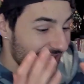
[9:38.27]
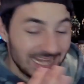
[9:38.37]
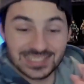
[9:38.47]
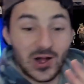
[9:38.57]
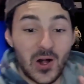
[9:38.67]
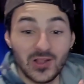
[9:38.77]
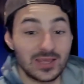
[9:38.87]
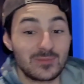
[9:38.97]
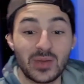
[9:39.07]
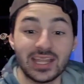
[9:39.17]
It's
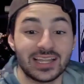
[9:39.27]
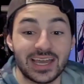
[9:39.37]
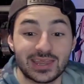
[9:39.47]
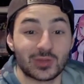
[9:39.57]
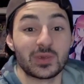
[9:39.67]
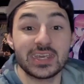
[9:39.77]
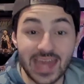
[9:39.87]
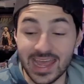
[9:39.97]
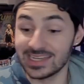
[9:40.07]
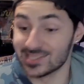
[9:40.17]
only been like three
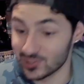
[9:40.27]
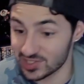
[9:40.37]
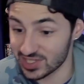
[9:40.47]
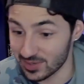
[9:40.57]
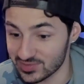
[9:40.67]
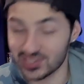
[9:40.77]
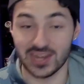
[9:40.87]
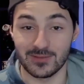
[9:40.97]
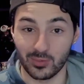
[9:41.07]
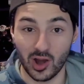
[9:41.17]
days or some
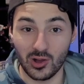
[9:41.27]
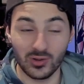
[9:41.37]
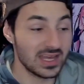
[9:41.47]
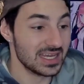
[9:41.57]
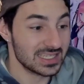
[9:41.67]
shit, bro.